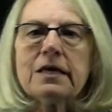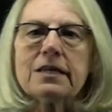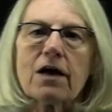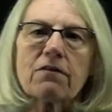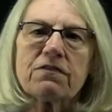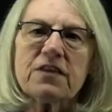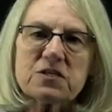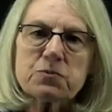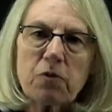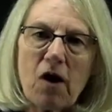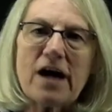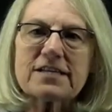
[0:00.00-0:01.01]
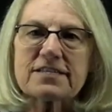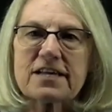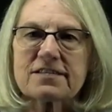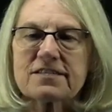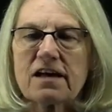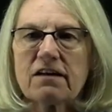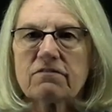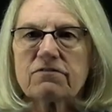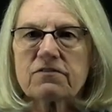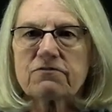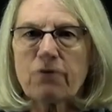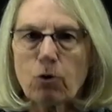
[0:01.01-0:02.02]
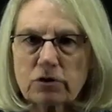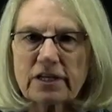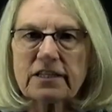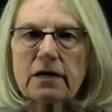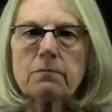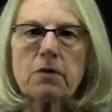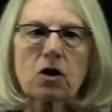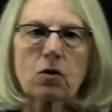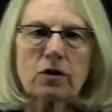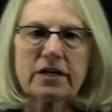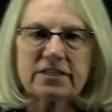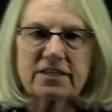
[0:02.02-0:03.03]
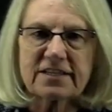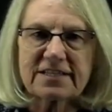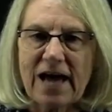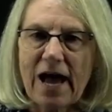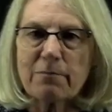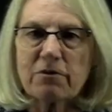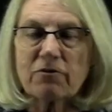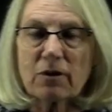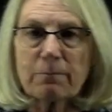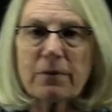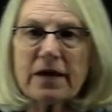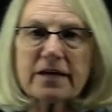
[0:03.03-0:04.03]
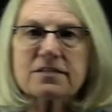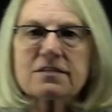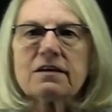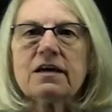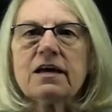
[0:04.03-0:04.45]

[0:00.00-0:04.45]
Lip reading: Now, this process of folding them according to the time of a bit